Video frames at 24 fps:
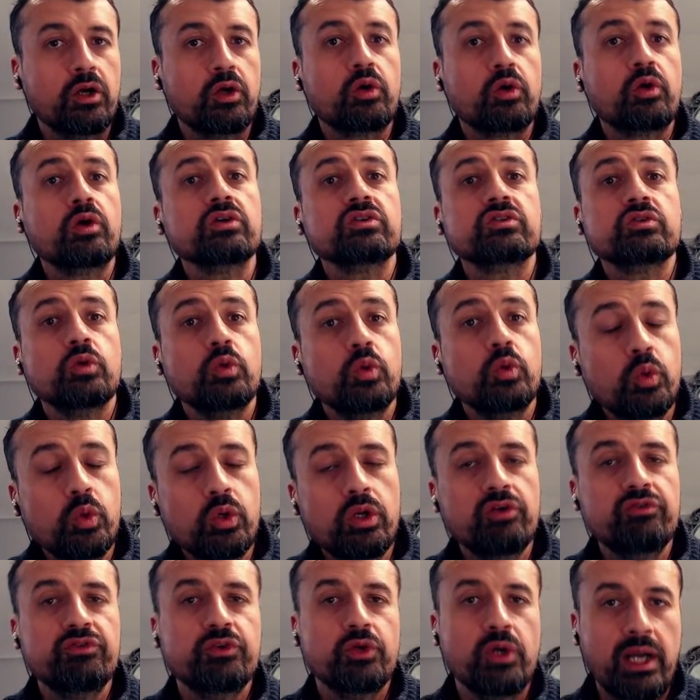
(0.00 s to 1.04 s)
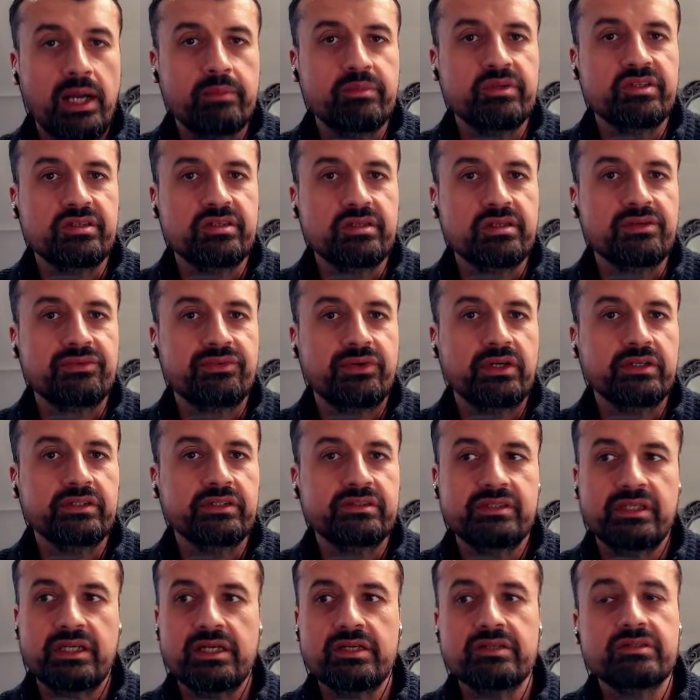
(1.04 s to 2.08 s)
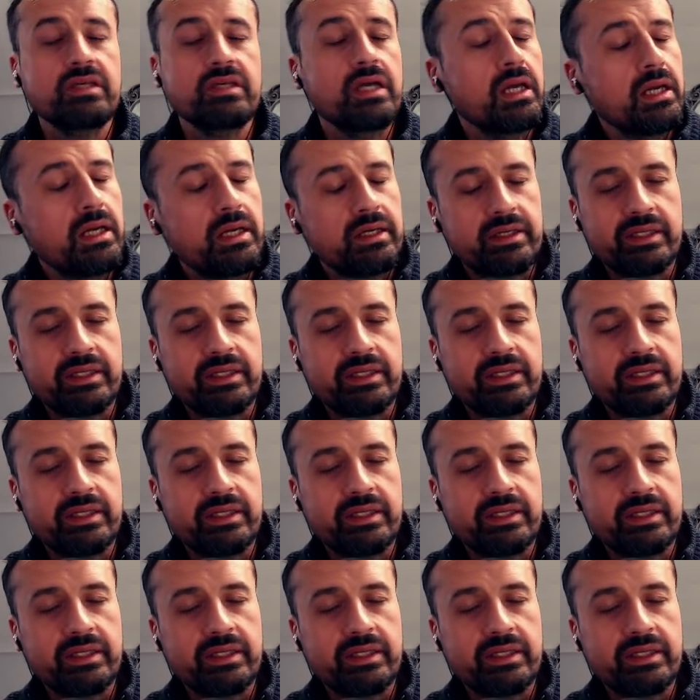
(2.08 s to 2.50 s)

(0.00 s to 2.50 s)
across all of your Amazon devices,